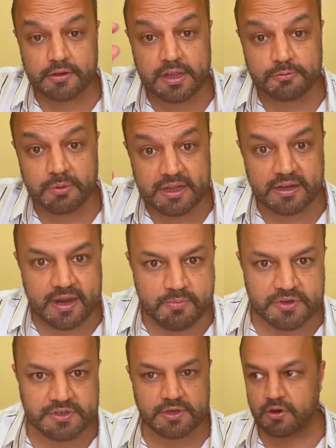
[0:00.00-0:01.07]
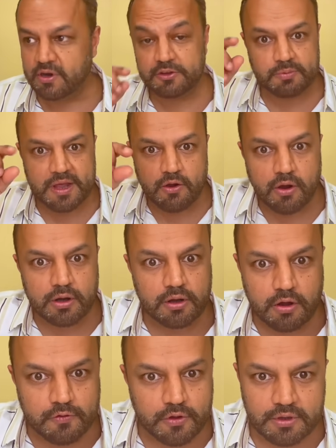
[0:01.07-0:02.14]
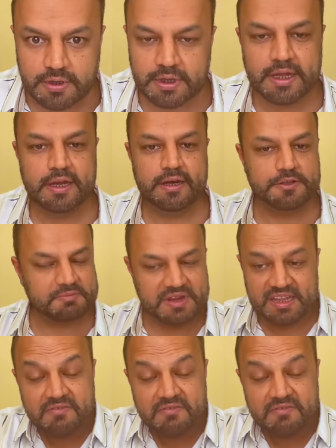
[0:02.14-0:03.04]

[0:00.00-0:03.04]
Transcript: display the temperature or display on and off on the display.